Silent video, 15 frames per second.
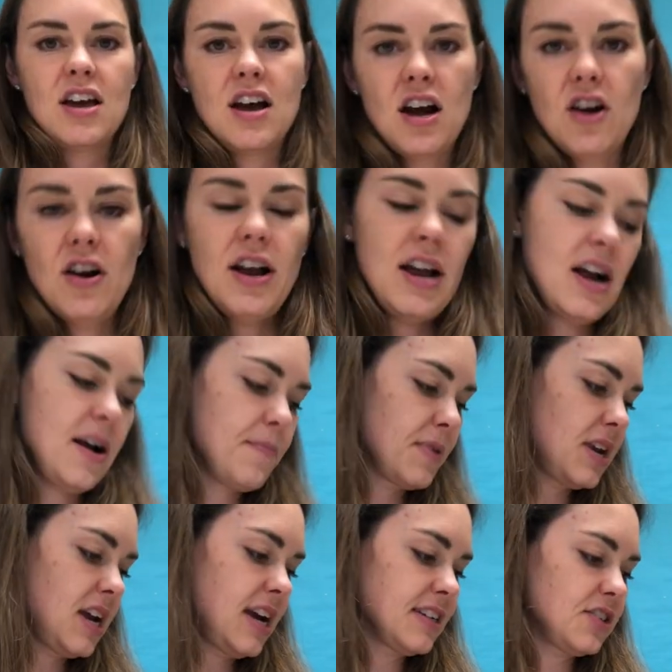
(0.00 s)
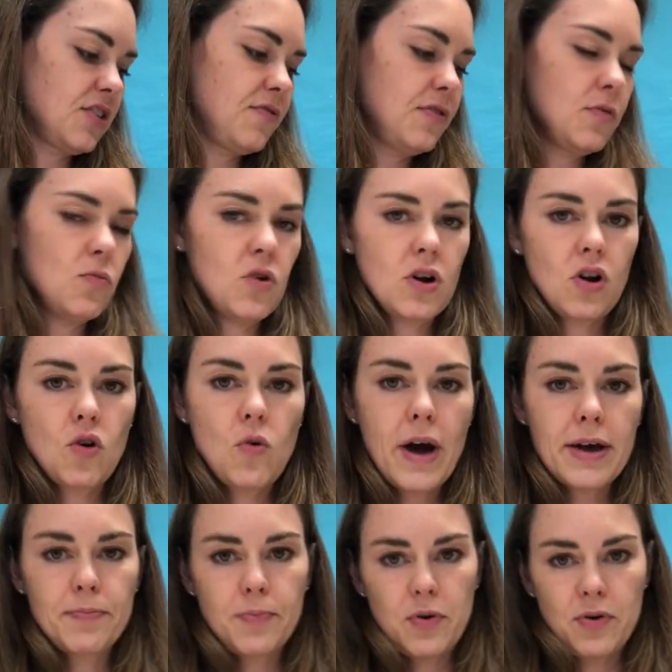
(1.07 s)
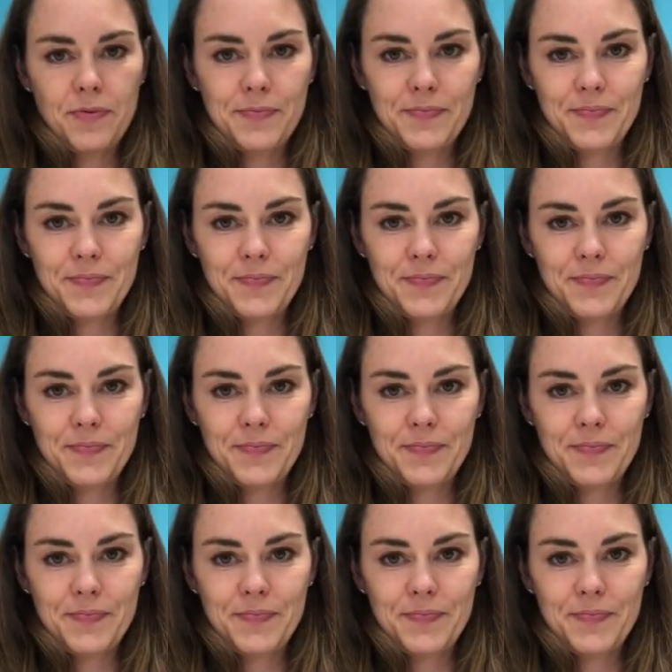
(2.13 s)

All right, I'm going to ask you a few more. Cuerpo.